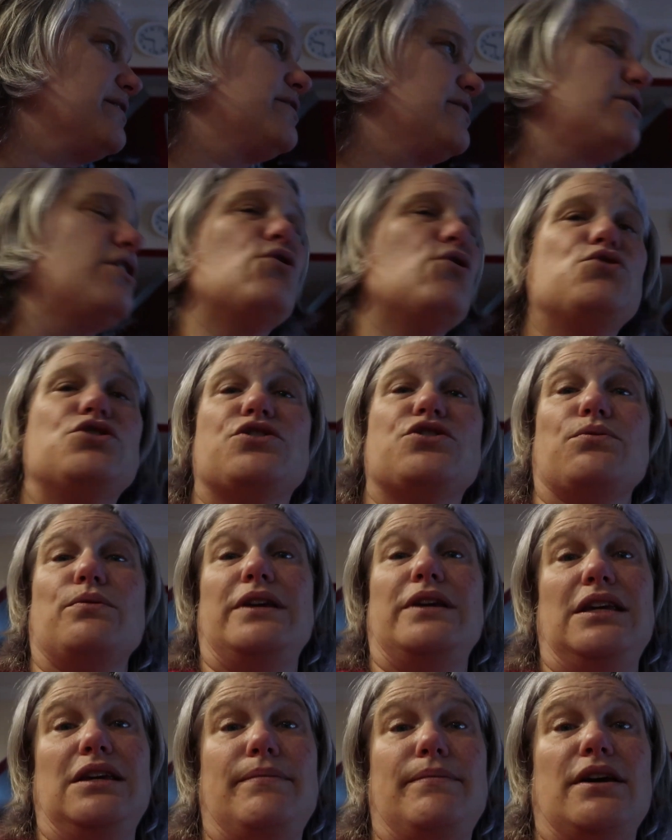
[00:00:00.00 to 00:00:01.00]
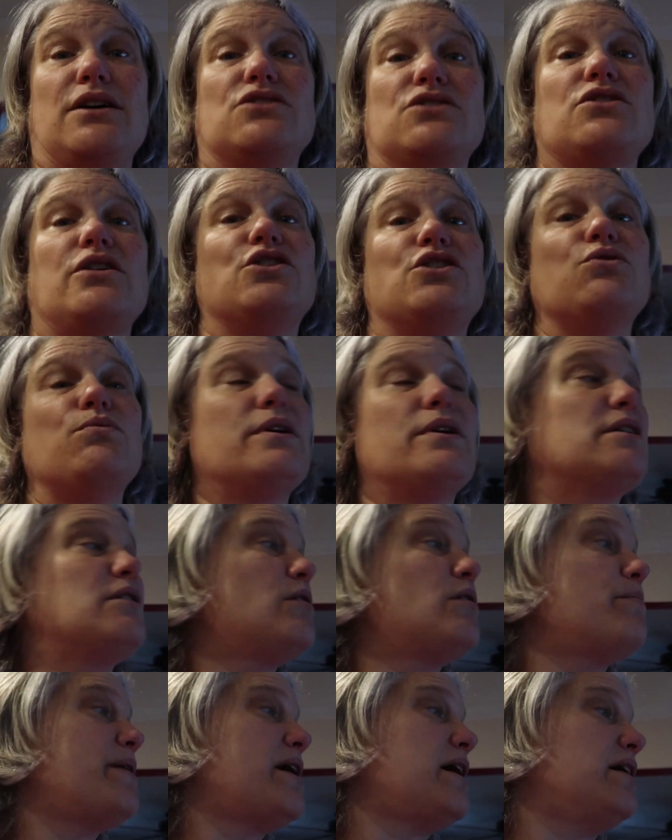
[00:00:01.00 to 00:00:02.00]
goes through email, so I do want
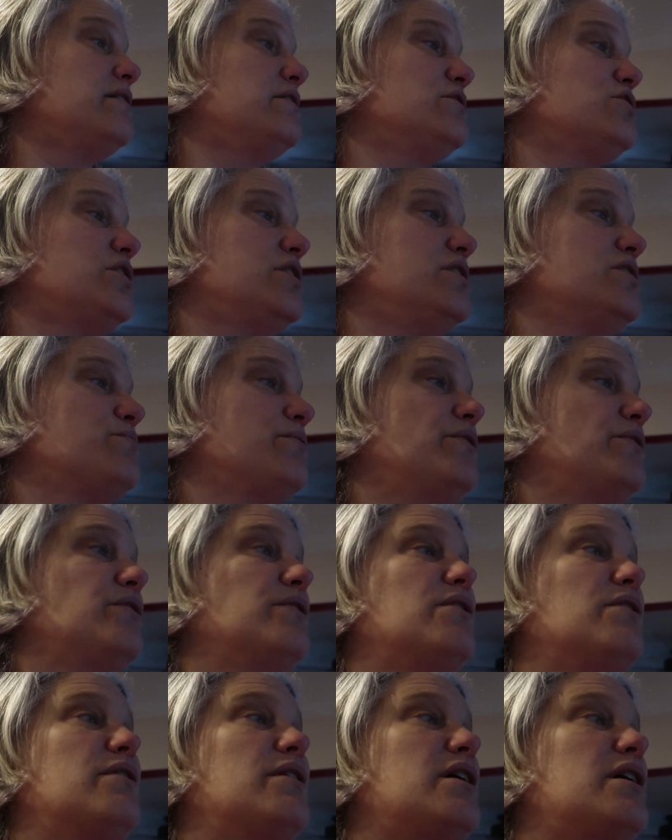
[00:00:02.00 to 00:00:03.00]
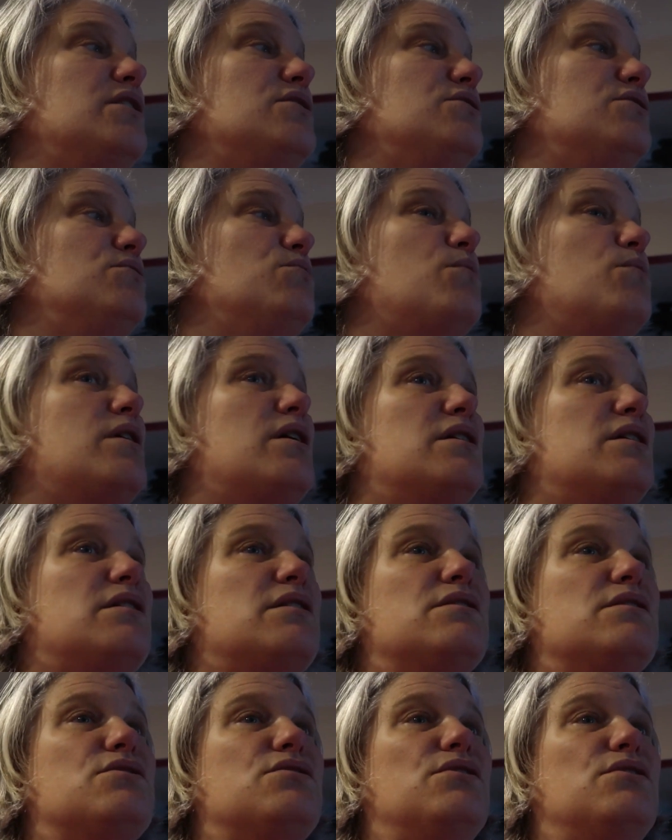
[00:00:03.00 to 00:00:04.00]
to apologize with her, and I do want
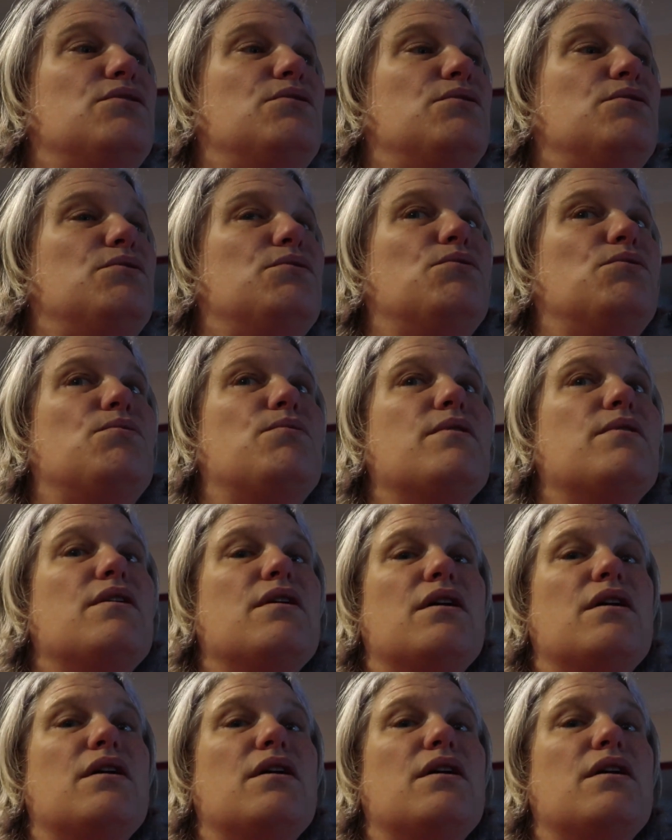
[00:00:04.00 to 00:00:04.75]
to